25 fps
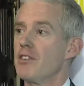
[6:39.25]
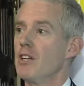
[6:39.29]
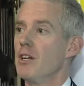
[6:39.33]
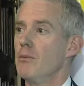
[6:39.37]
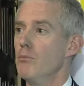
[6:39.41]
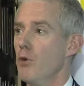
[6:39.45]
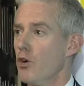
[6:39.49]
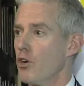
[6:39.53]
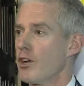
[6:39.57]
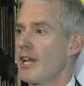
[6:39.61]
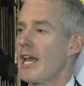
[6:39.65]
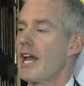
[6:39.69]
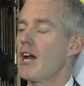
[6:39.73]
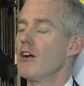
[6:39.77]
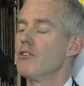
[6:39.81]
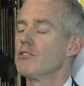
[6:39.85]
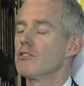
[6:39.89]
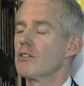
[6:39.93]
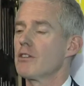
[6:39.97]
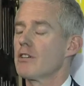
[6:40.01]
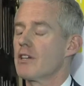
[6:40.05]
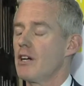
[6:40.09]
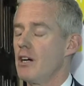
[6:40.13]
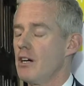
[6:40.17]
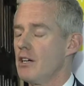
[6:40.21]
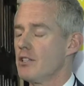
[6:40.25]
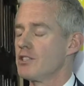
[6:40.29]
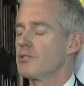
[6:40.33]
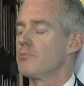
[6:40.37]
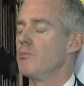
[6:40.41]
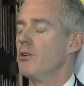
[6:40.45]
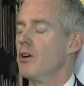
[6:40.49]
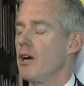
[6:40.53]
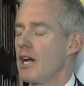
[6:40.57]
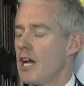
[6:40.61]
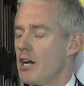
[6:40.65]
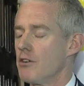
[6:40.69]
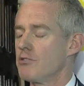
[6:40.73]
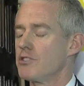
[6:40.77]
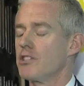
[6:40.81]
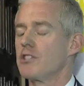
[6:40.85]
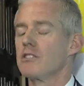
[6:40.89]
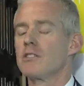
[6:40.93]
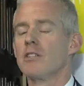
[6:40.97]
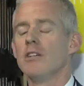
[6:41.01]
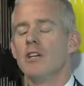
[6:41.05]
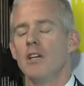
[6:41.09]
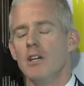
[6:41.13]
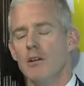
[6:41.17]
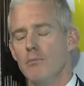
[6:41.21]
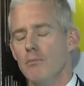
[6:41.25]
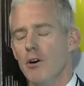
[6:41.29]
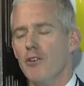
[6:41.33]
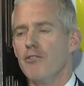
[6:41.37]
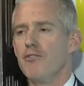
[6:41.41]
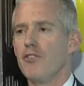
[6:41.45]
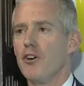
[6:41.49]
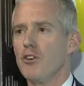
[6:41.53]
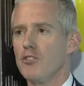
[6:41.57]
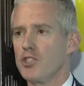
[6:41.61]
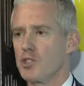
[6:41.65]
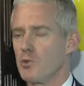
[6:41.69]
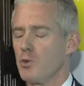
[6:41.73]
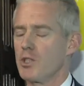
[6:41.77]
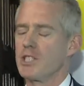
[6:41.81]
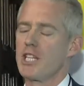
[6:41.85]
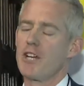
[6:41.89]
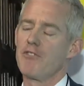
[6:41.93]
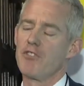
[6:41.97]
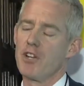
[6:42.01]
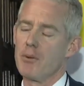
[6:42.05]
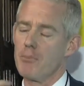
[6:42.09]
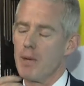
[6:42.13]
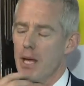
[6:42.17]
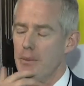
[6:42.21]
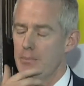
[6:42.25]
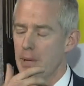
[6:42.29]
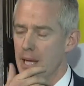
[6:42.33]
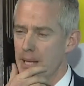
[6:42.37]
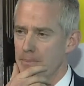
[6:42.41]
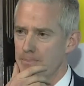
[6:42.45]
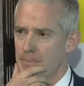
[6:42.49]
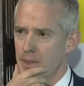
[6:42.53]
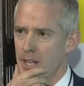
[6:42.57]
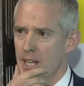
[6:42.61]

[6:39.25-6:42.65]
more cars, more houses, more phones, whatever it may be.